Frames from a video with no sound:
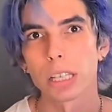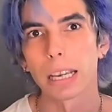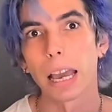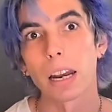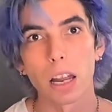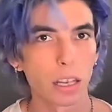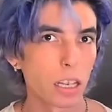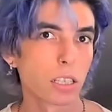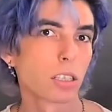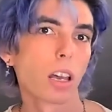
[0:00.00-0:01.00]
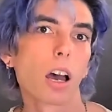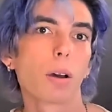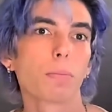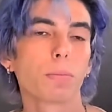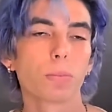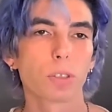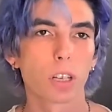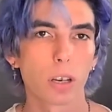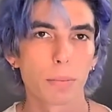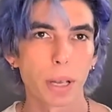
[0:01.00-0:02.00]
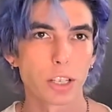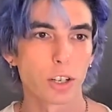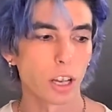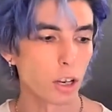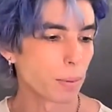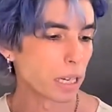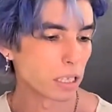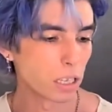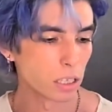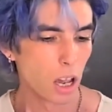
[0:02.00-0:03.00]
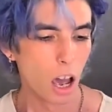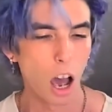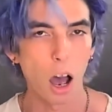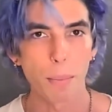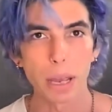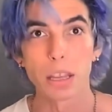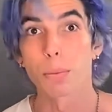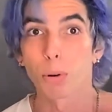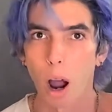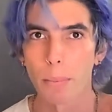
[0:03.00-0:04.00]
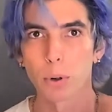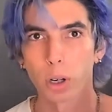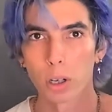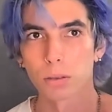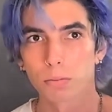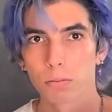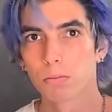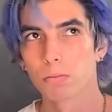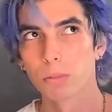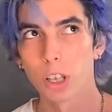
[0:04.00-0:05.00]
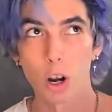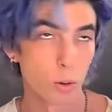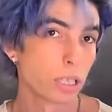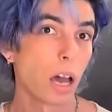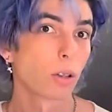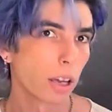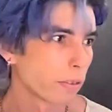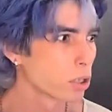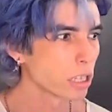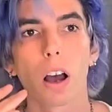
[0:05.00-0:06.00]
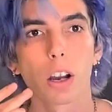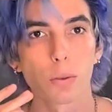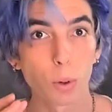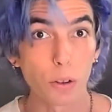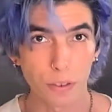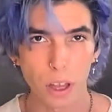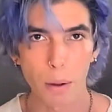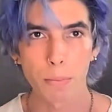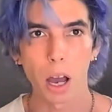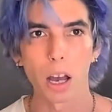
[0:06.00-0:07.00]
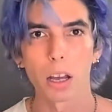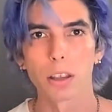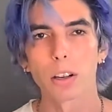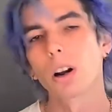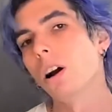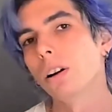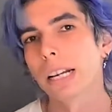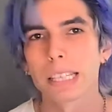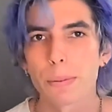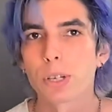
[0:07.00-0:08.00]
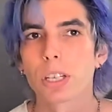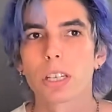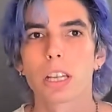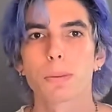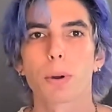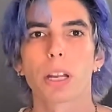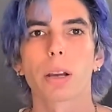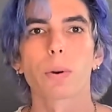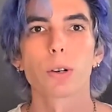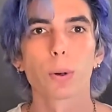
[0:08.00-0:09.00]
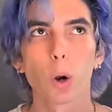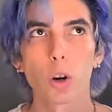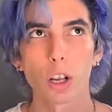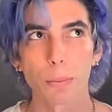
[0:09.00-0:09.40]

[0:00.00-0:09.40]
the gain on this to make sure that your bass is in the proper sound levels. A good rule of thumb, there are exceptions to this, but like when you're recording your